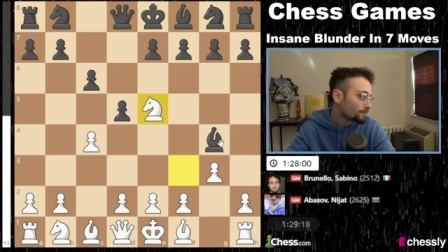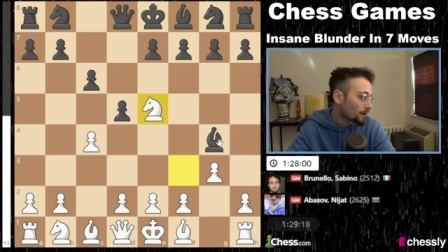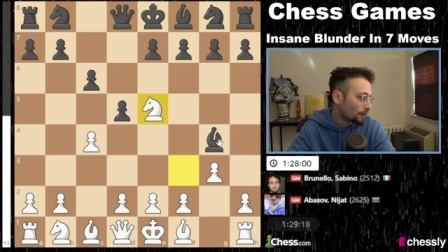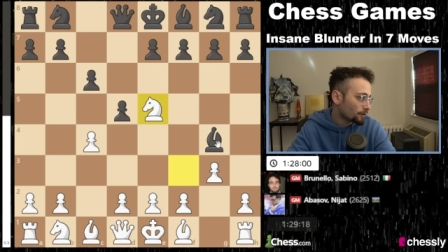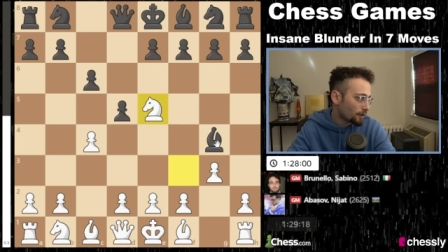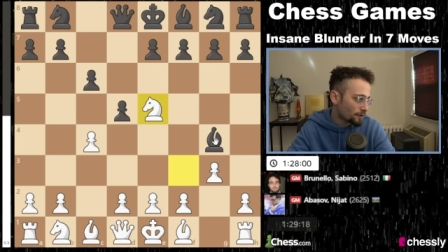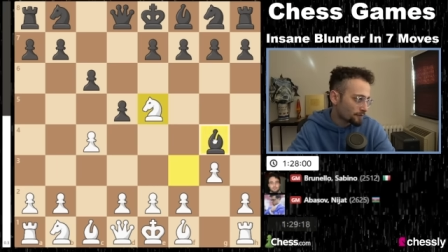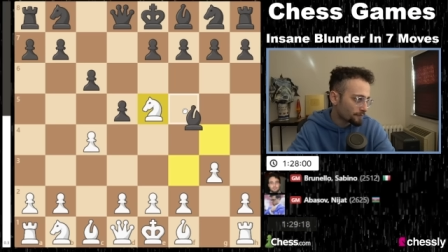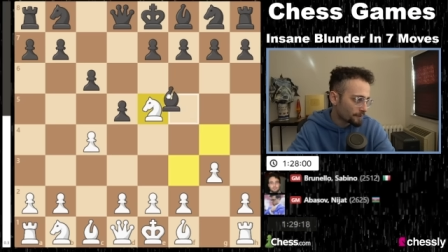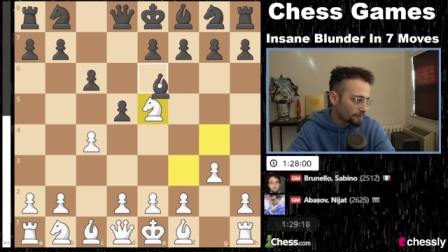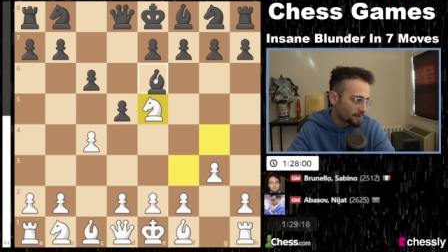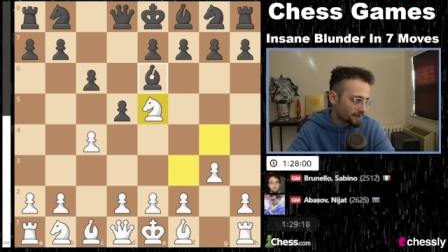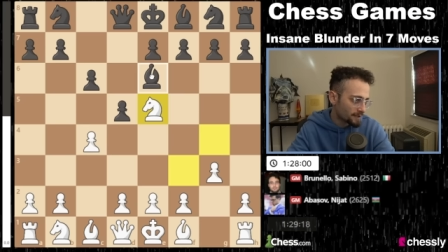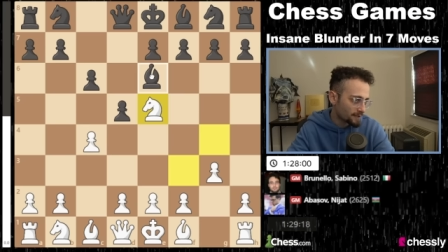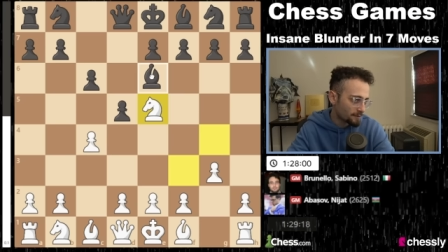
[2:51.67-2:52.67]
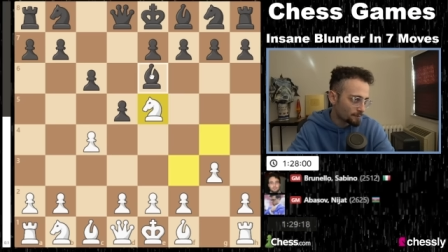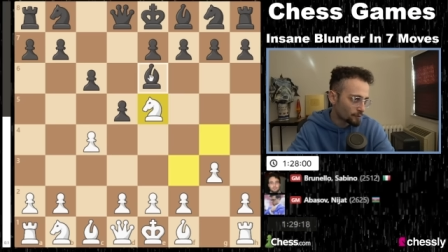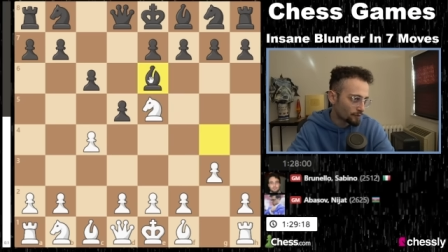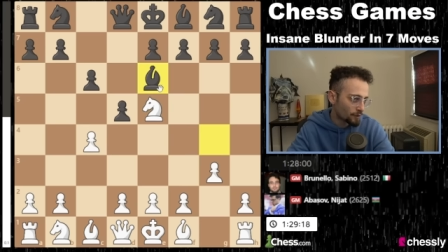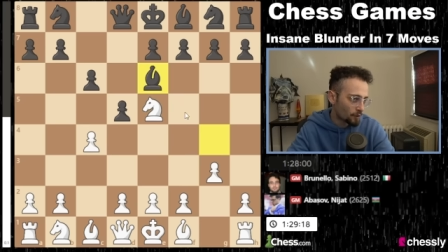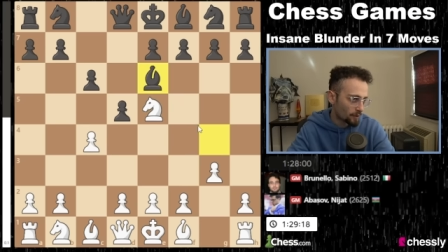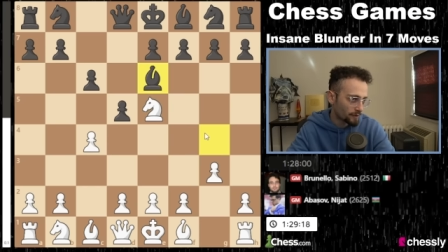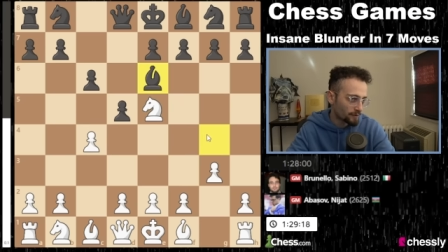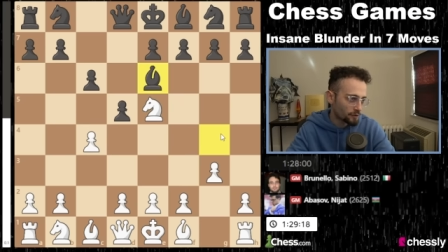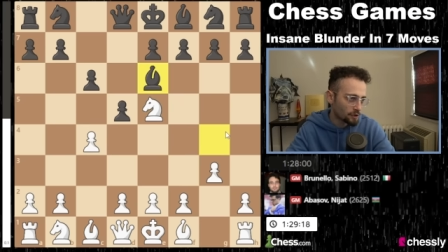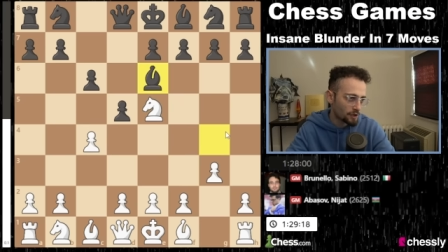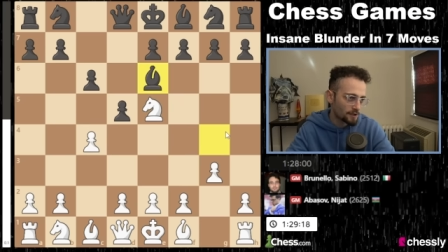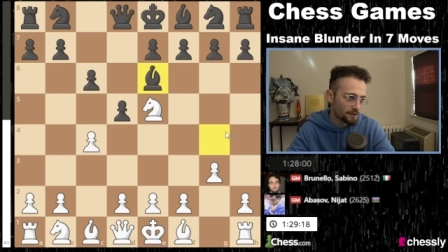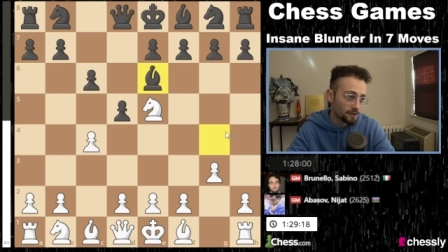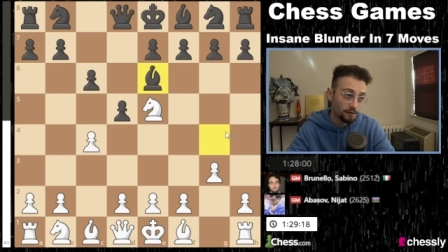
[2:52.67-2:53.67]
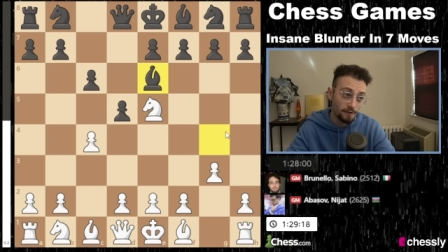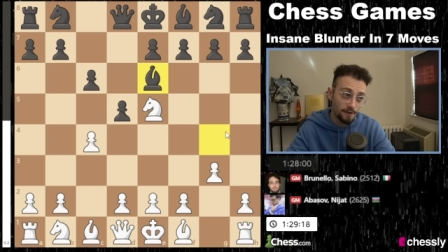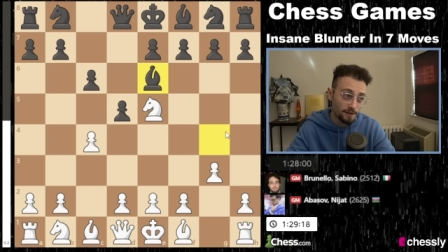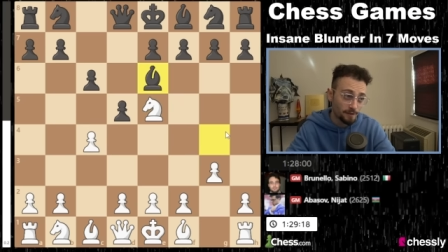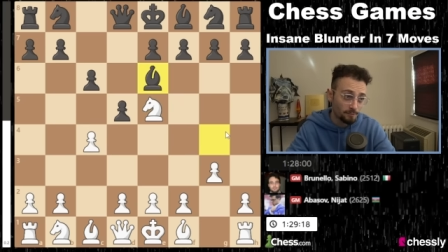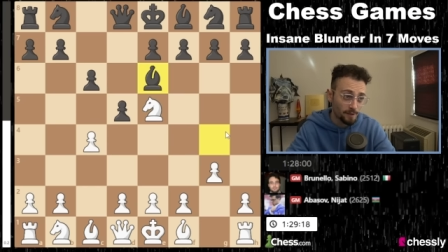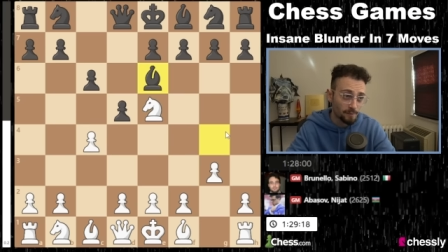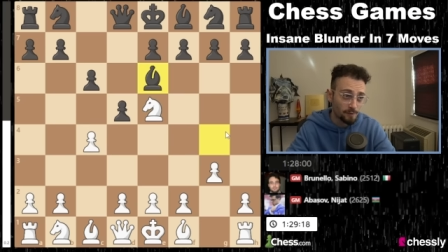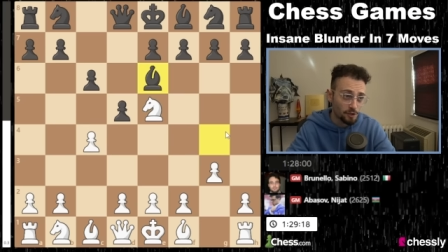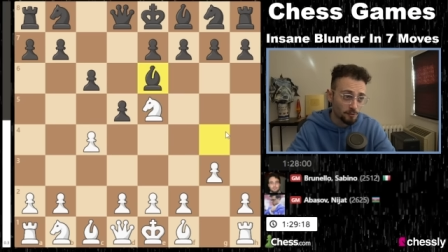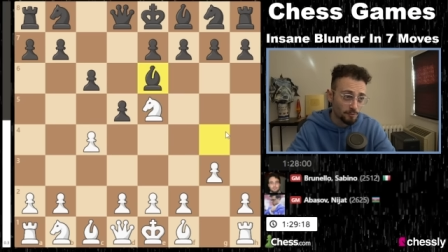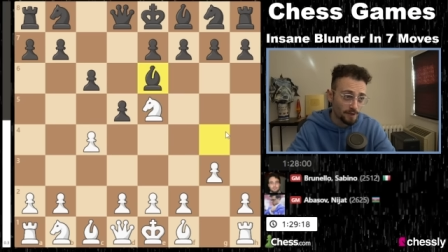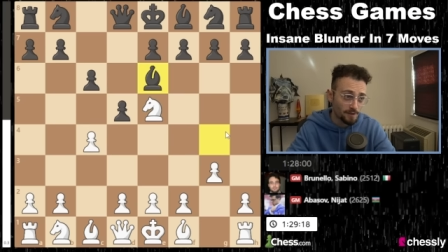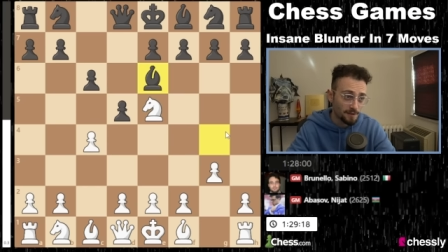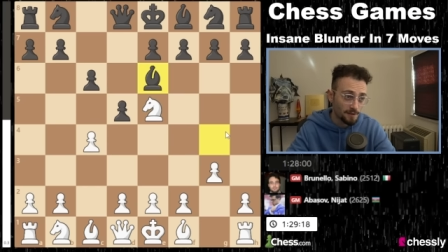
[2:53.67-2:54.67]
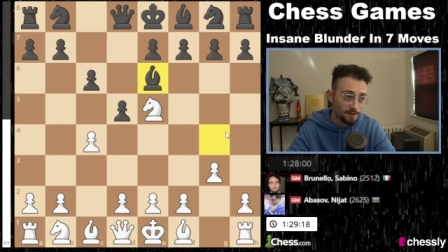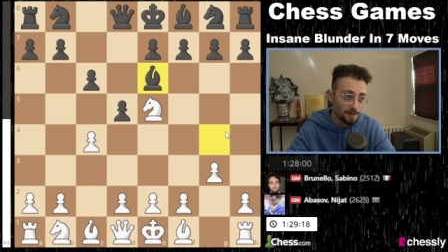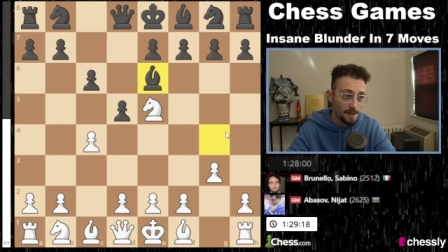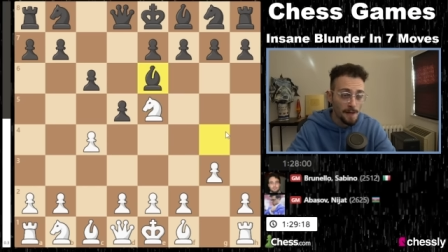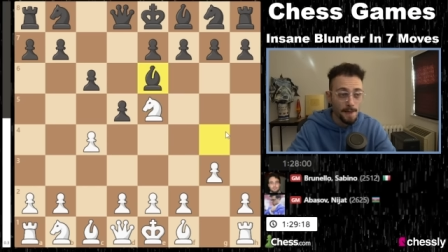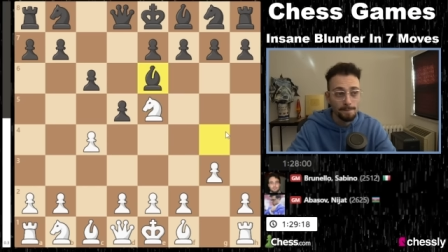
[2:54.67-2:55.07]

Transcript: Another very decent move according to chess theory is to play bishop e6.